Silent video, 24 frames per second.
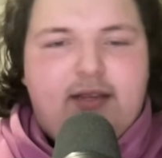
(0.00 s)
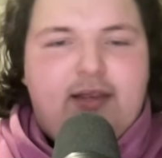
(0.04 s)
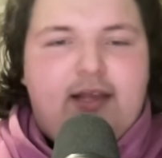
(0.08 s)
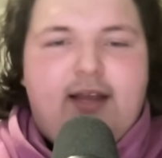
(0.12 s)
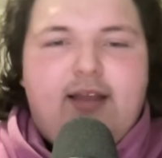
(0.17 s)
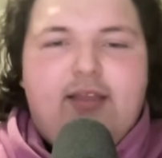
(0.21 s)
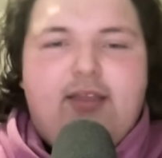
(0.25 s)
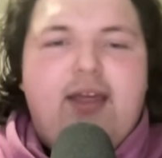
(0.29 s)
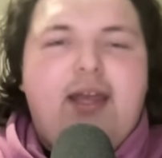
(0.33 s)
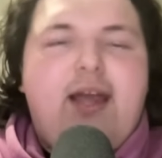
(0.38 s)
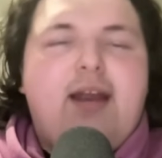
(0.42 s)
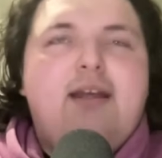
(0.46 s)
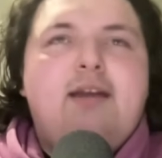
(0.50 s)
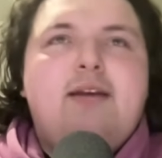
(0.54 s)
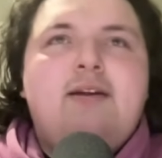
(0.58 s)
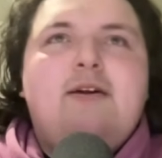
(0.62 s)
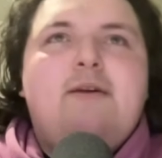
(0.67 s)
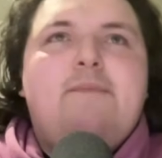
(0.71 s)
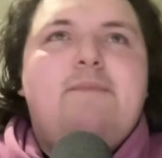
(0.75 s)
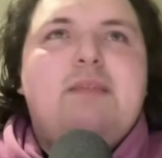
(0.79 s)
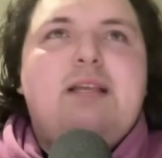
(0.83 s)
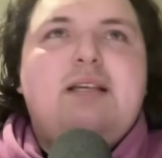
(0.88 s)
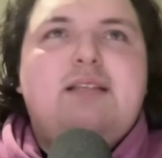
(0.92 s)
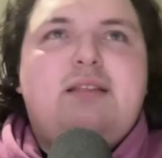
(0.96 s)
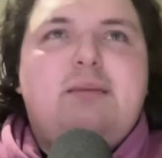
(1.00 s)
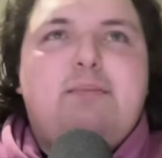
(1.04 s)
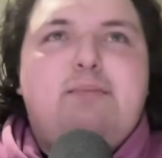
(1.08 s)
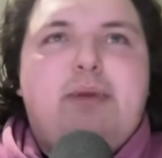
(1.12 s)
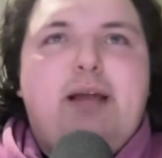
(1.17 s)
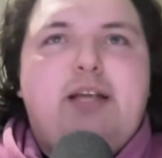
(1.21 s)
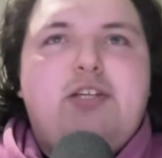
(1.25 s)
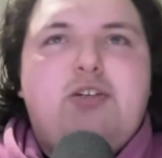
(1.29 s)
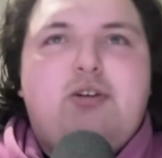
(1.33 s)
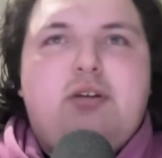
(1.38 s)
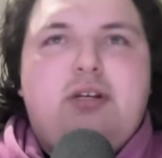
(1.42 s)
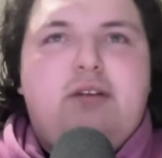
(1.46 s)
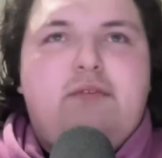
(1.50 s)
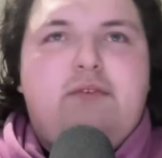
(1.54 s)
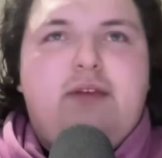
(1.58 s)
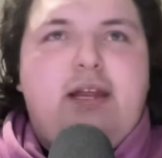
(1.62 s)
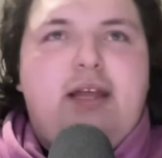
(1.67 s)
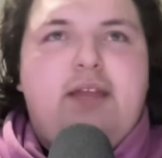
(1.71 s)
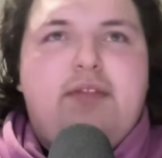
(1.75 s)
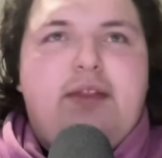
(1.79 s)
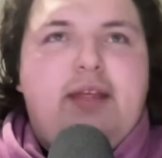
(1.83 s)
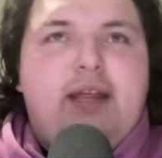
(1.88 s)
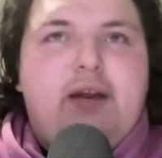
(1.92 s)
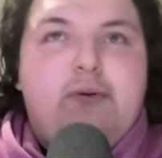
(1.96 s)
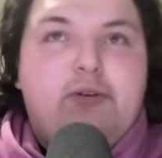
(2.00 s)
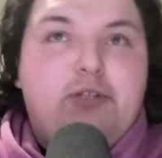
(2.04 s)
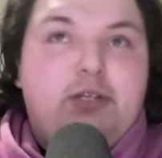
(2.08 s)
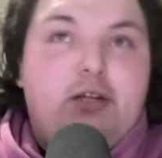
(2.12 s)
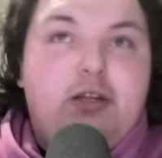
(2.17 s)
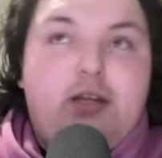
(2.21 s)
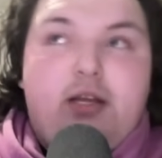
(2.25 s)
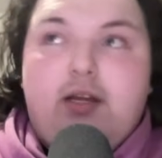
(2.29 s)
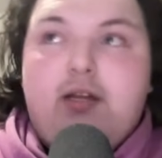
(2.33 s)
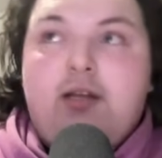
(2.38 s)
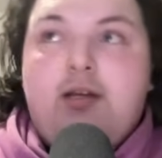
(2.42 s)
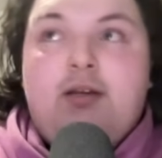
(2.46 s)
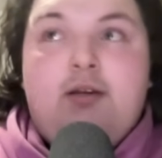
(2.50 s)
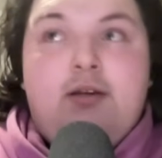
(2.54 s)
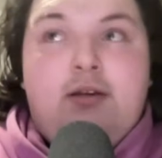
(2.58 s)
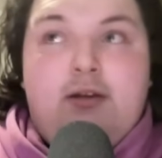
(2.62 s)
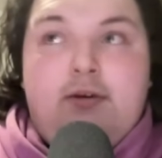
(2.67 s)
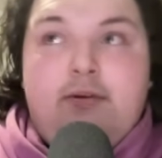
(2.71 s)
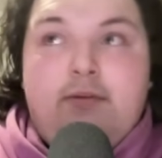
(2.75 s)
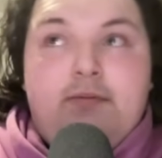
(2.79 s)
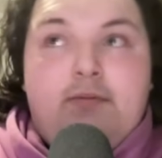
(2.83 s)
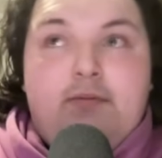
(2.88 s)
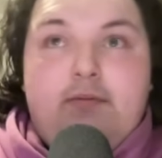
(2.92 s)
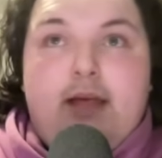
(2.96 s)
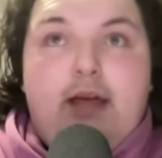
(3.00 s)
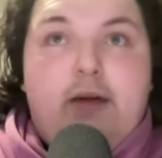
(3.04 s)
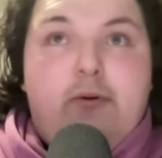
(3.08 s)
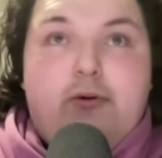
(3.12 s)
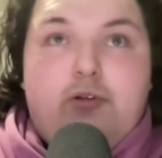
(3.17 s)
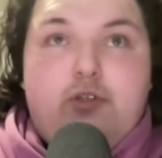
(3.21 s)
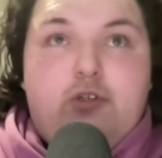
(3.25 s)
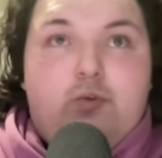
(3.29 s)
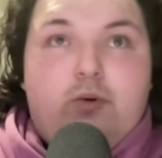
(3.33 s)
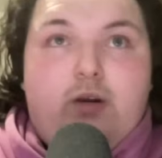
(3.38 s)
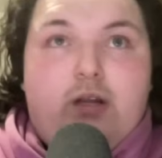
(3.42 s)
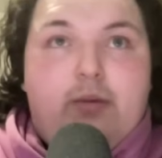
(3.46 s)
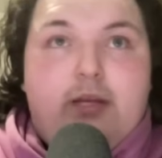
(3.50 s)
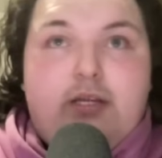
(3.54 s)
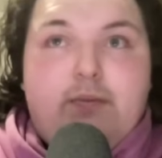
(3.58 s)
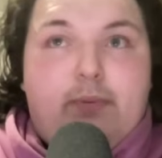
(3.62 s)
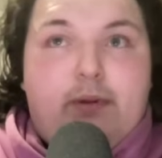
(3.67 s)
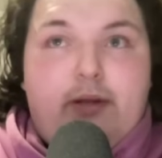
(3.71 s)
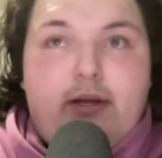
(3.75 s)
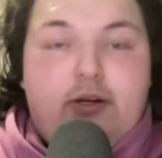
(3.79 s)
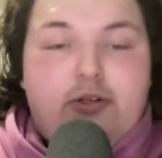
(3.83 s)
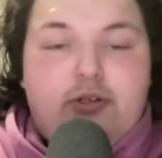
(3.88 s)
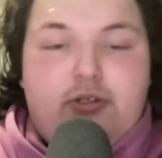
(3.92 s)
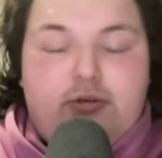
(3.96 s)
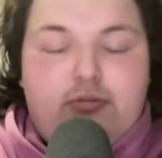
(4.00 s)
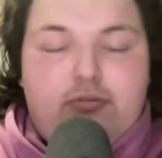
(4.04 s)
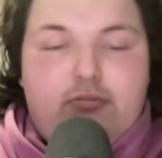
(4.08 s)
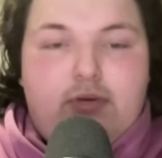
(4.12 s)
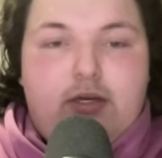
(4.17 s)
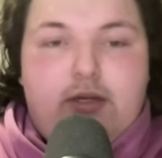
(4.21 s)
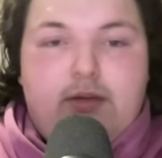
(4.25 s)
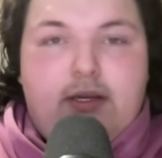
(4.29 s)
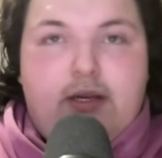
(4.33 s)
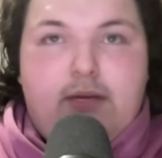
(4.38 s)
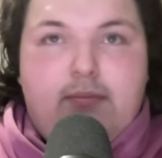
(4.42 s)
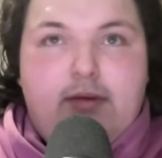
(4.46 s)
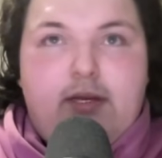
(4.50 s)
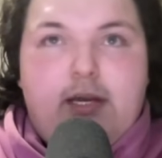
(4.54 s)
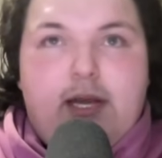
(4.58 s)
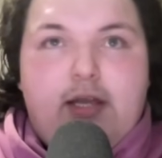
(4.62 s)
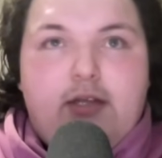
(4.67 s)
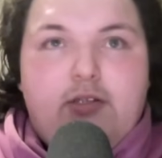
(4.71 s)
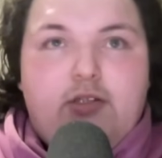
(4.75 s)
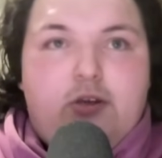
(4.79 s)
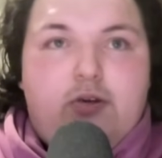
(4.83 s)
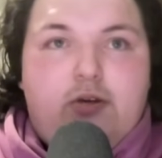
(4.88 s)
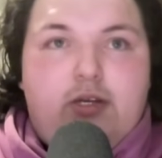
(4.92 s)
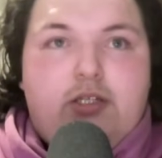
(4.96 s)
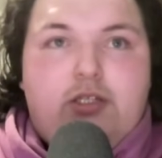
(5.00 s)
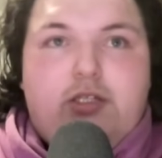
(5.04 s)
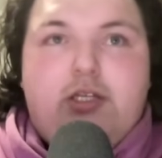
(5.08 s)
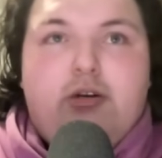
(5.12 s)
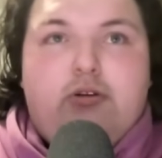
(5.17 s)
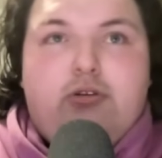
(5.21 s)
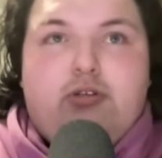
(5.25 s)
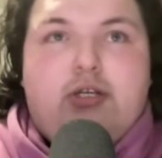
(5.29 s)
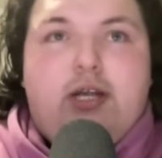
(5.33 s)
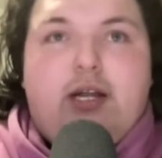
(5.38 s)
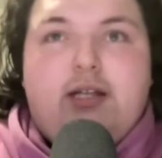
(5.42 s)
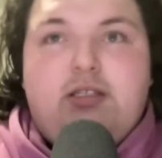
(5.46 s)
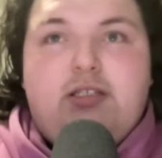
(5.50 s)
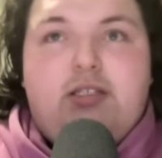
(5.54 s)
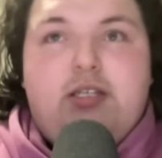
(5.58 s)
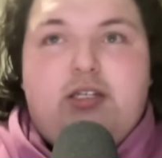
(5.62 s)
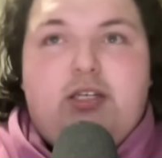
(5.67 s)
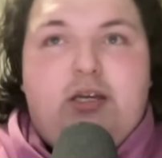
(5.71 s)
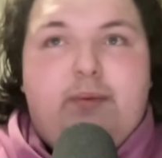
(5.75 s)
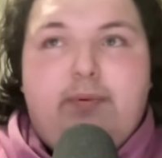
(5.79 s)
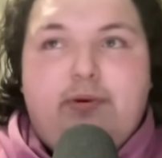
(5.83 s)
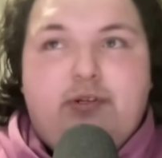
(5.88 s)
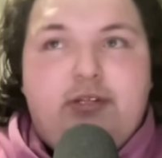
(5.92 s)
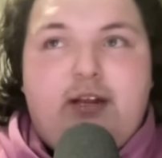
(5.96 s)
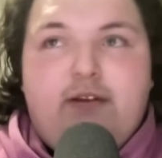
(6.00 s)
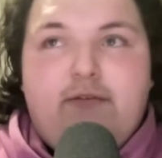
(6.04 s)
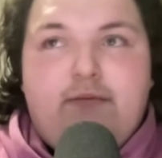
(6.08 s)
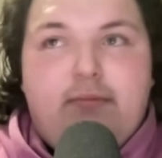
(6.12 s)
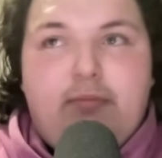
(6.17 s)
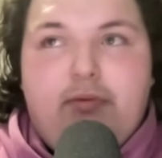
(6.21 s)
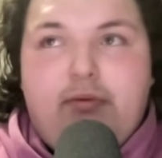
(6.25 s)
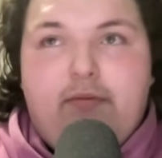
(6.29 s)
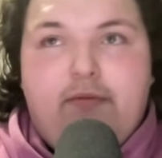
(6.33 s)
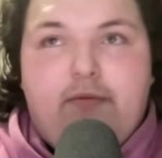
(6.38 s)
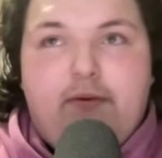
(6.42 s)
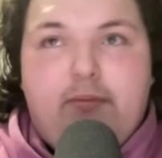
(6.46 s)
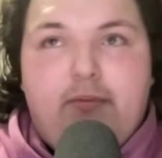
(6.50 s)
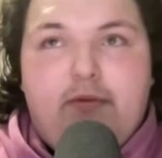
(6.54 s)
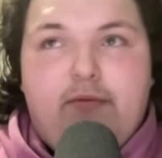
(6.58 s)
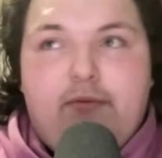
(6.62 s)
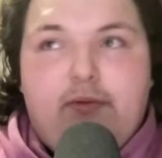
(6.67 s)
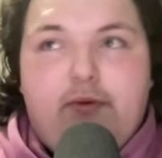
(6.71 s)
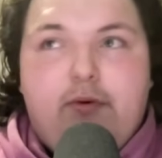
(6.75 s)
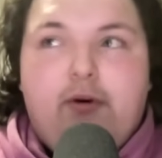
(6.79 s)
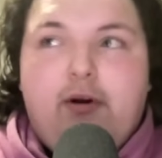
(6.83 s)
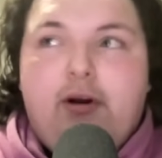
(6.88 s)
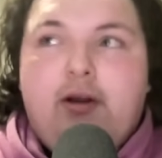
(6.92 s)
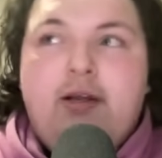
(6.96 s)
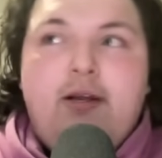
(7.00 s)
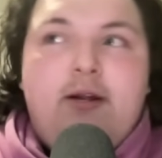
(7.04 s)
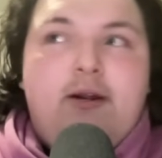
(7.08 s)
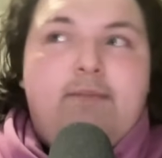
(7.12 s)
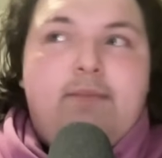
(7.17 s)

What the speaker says: Like that is the best you can defend Anthony Edwards. Now look, Edwards is one of the best players in the NBA, so he still shot 60% from the floor.